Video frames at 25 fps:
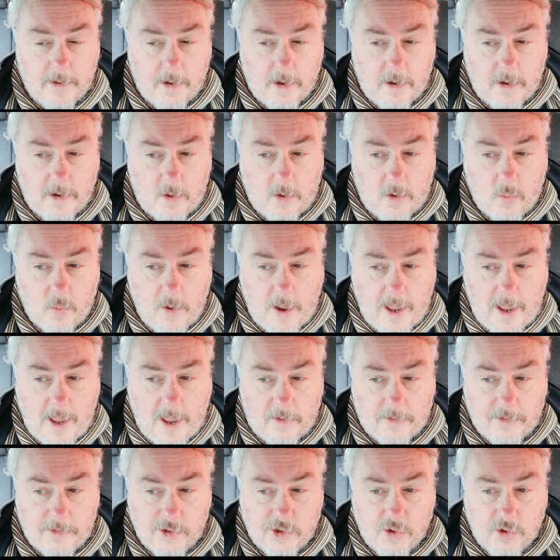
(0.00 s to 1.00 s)

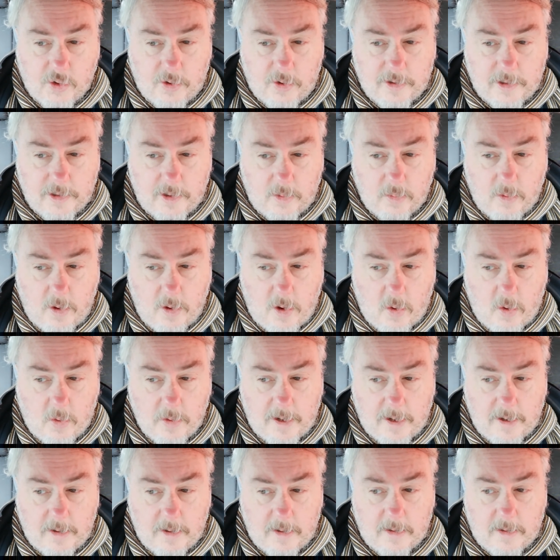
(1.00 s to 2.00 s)
around during the
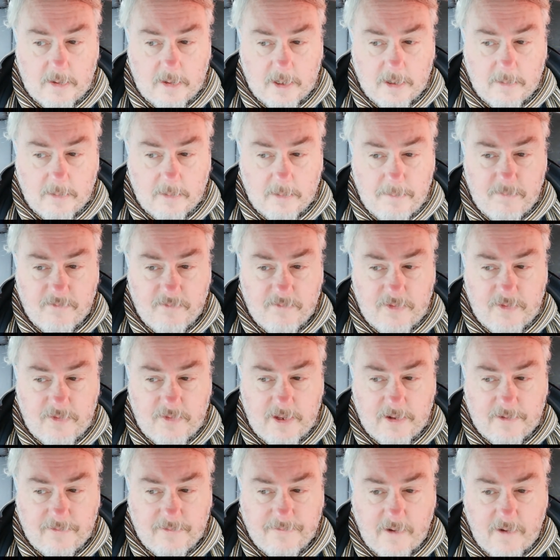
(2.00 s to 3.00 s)
Rona, like
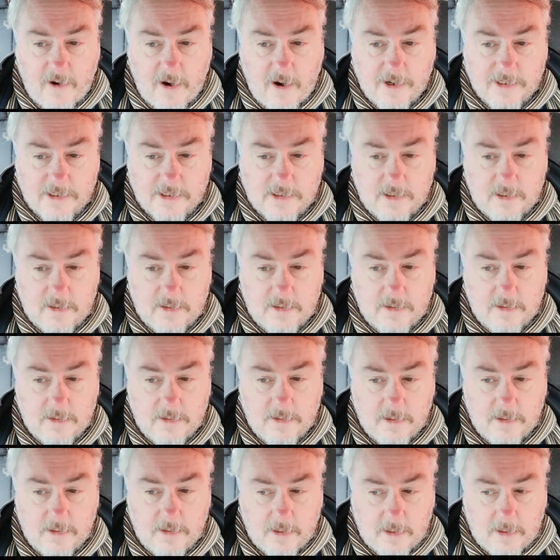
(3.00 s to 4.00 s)
Neil Ferguson and
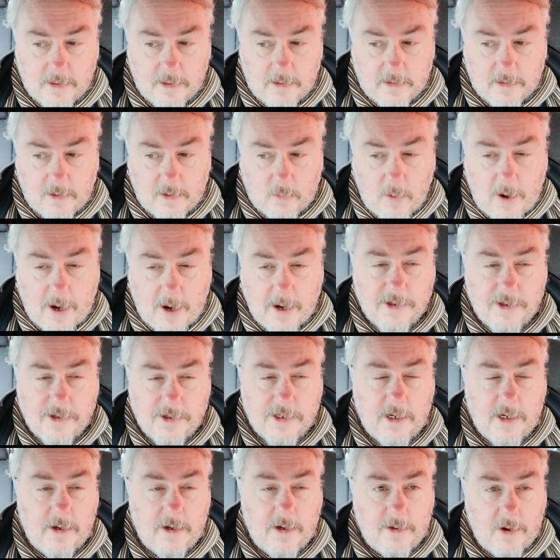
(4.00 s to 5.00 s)
the
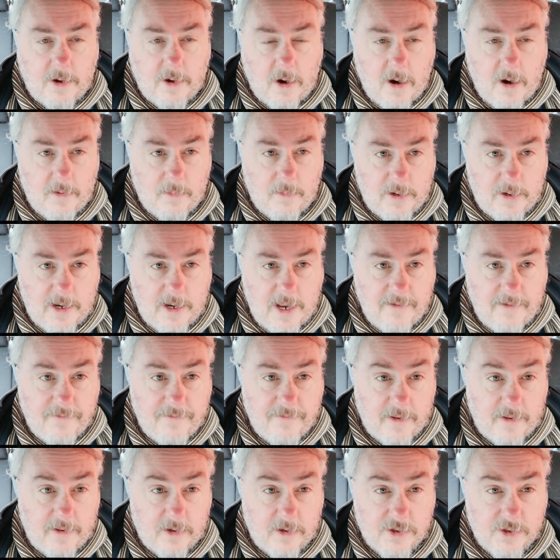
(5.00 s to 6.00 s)
wankers here in Ireland with
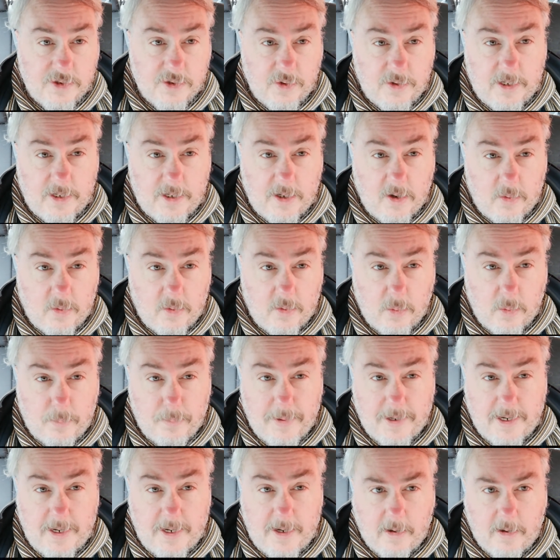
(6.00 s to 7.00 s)
Neffa, they're suddenly going to
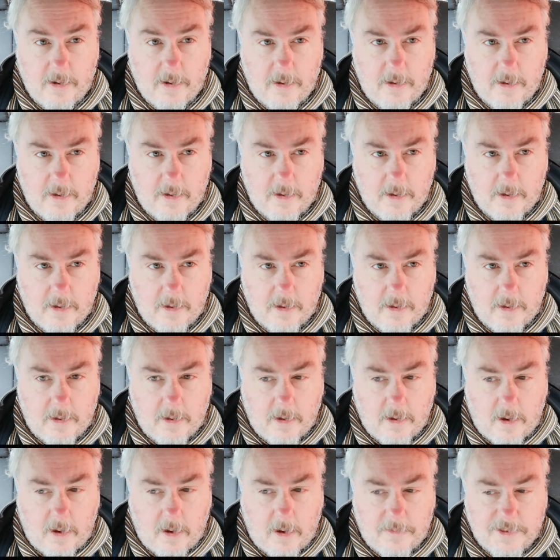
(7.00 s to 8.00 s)
appear
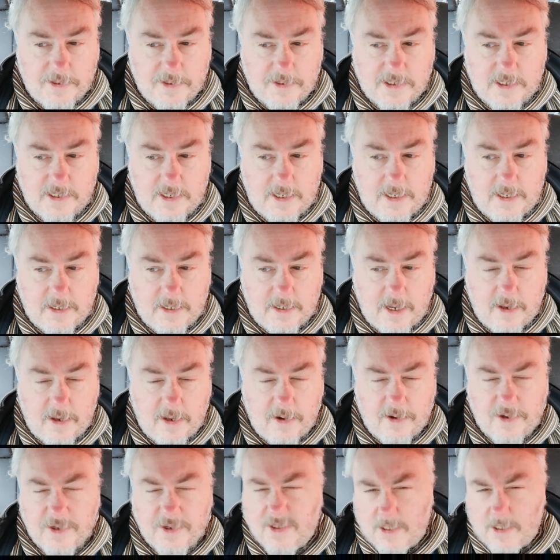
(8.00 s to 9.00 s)
on the scene
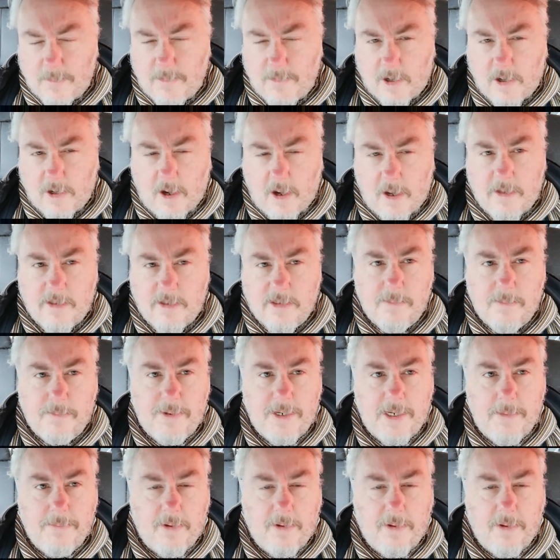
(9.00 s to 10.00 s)
again, or similar kinds of
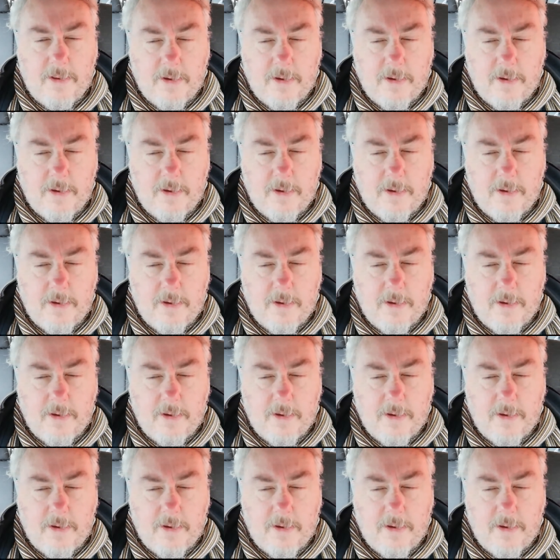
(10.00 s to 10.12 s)
people.